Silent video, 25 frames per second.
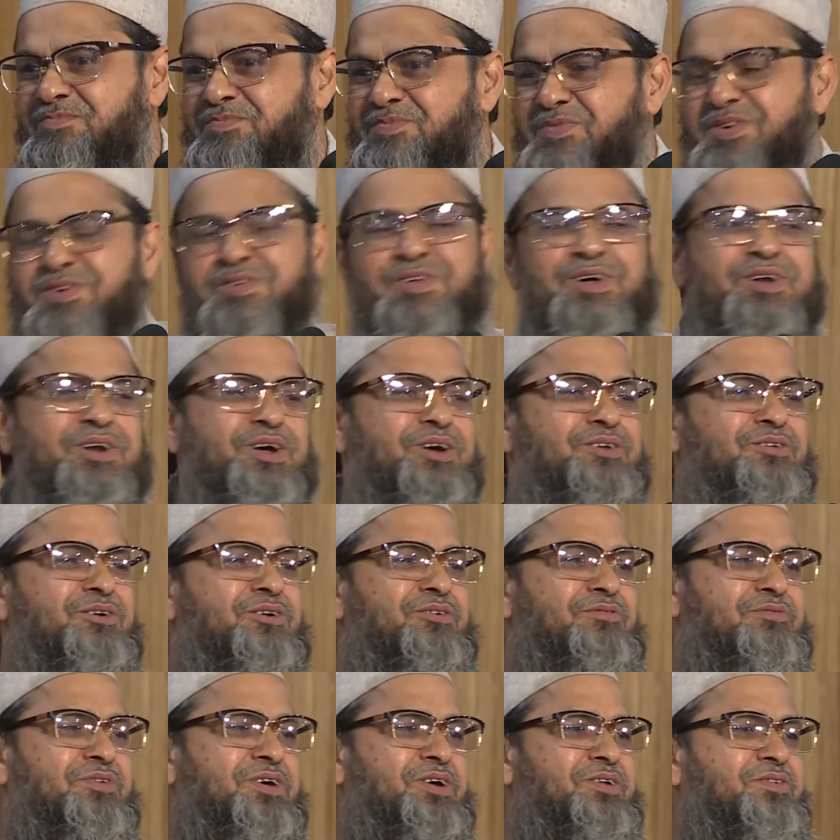This is the nature
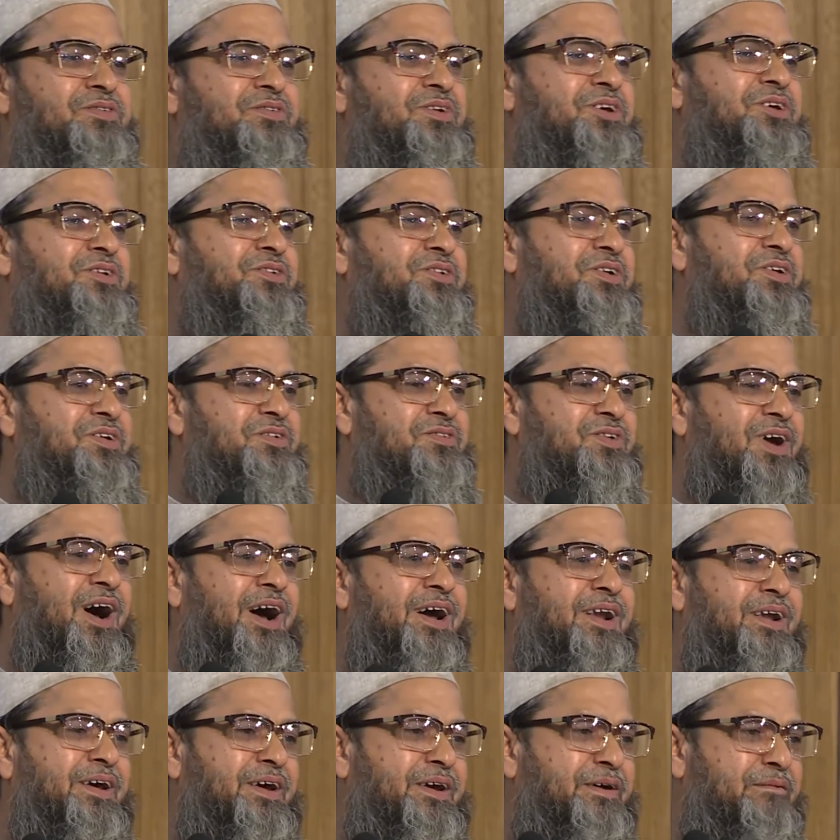of this
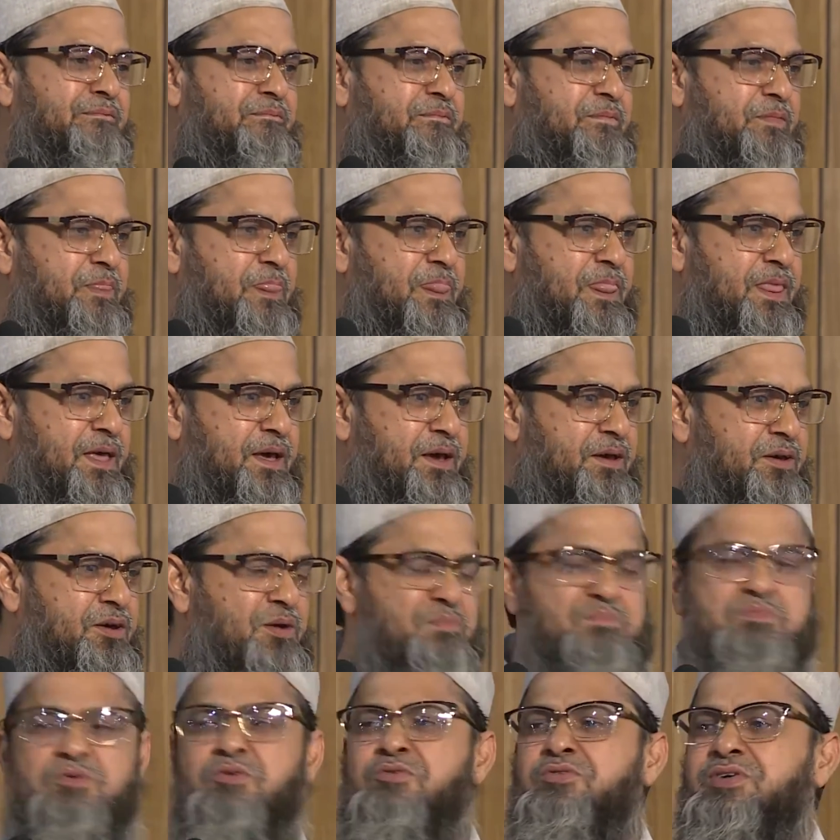Israeli
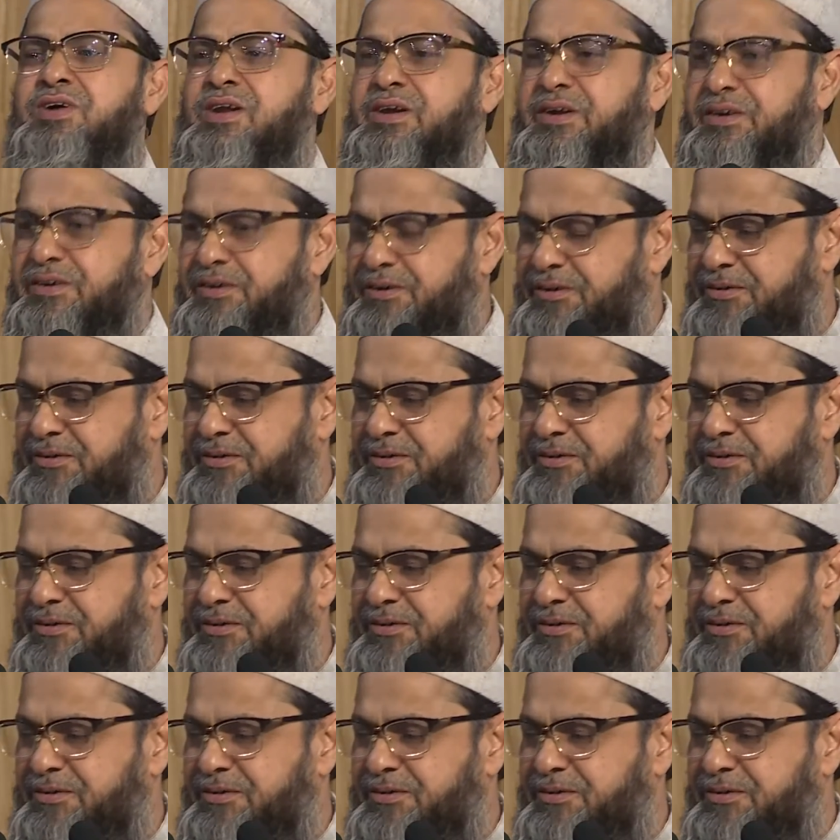brutality.